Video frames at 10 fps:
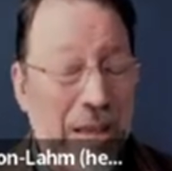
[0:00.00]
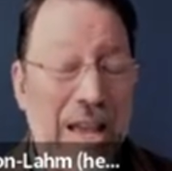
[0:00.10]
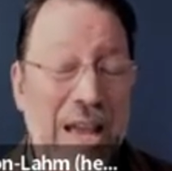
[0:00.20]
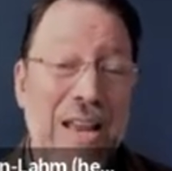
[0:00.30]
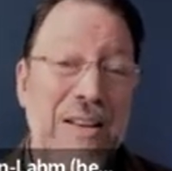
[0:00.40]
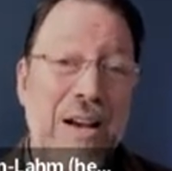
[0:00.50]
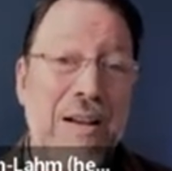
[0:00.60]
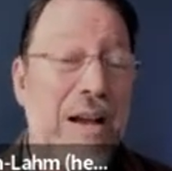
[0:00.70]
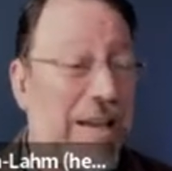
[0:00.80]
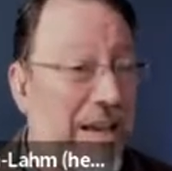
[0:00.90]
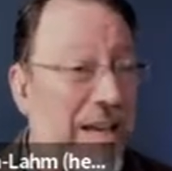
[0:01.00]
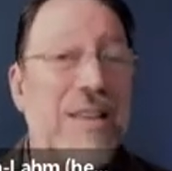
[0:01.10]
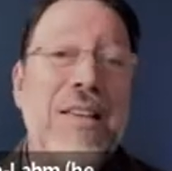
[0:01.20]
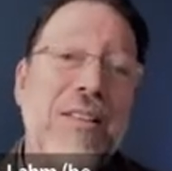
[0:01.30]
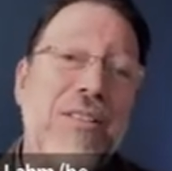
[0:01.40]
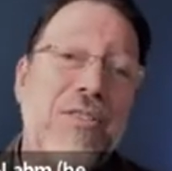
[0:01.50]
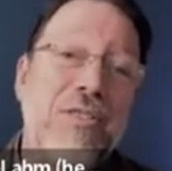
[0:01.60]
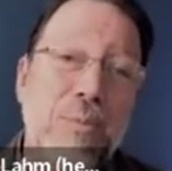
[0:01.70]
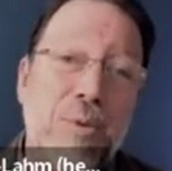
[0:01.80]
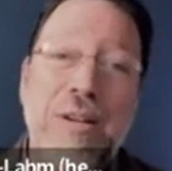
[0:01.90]
And again, I think there's
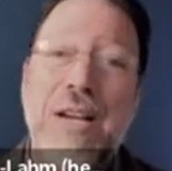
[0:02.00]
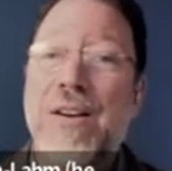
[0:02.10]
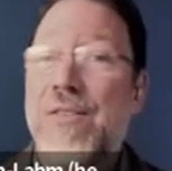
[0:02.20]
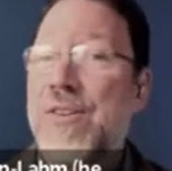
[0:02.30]
some work here.